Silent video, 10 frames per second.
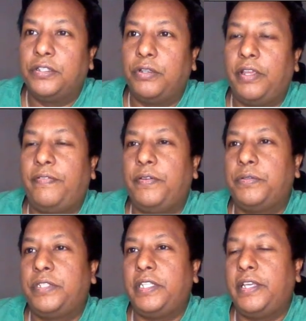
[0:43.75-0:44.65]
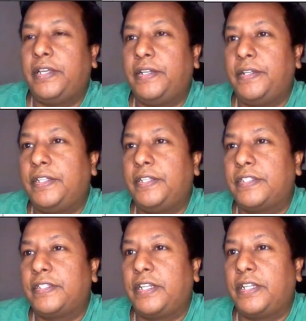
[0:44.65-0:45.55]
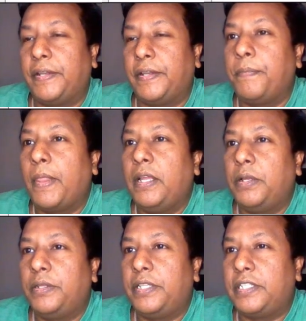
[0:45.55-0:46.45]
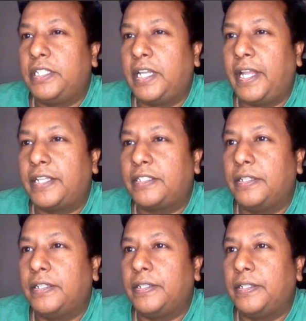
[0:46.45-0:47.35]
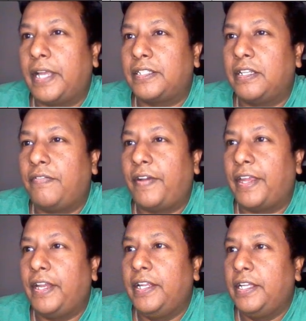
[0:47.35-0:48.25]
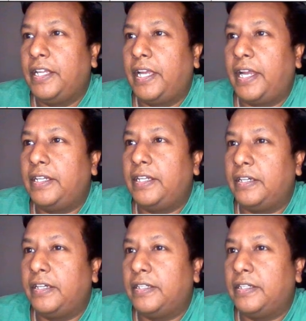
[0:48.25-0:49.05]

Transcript: So if you see here in this screen, this is an Excel file, and